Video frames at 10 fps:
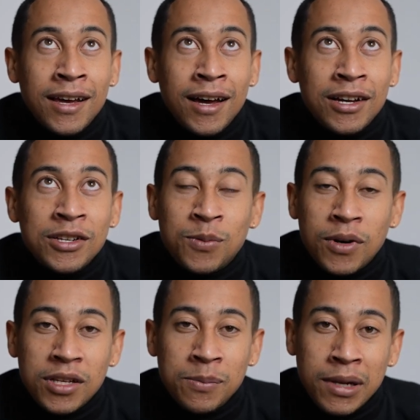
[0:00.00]
I just want
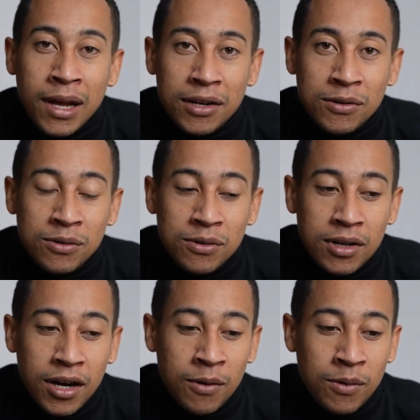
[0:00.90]
it to be natural.
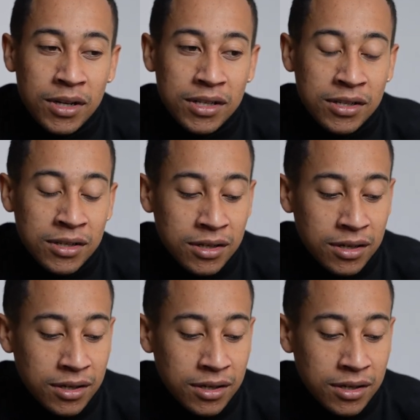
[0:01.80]
I want to